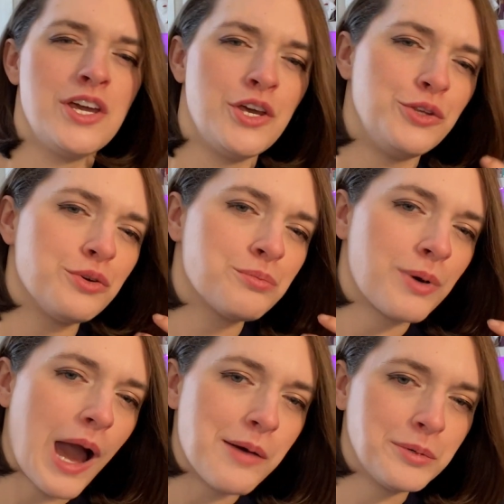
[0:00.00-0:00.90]
you can
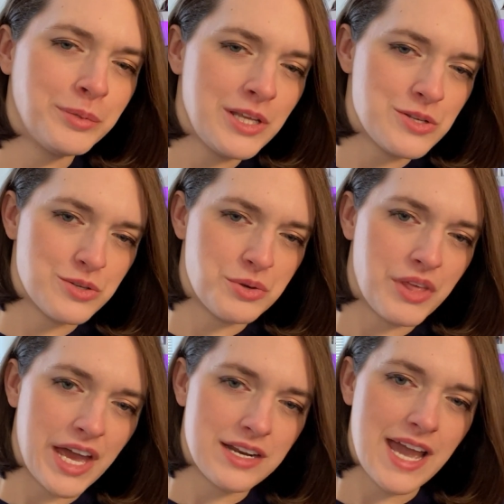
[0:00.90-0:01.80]
probably do
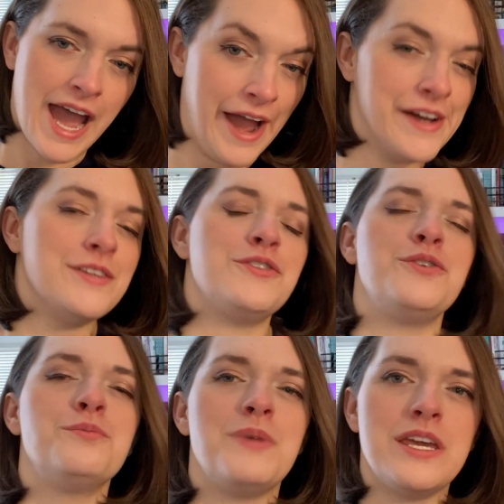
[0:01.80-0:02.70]
that as
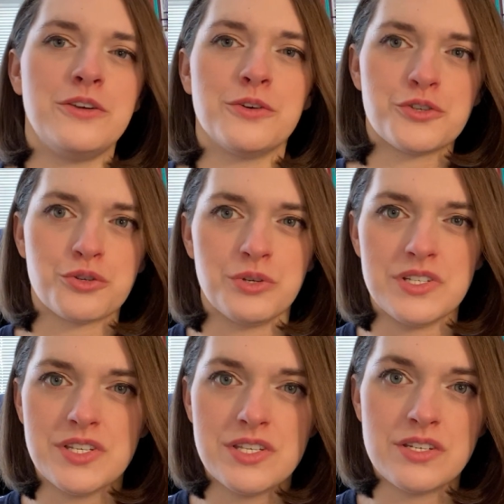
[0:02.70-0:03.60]
you make your
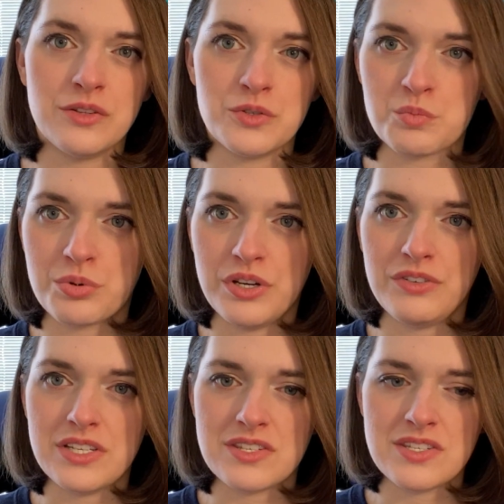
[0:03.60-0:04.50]
choices in those
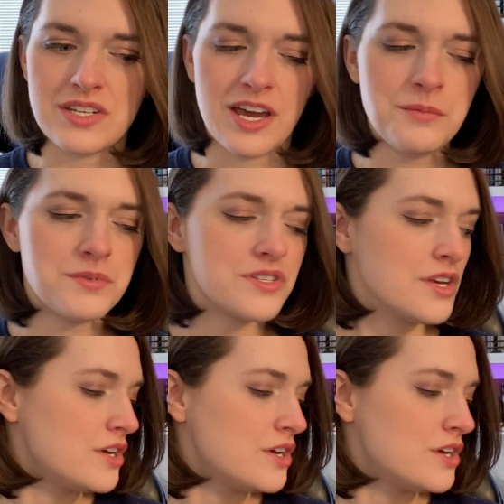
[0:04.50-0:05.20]
previous steps.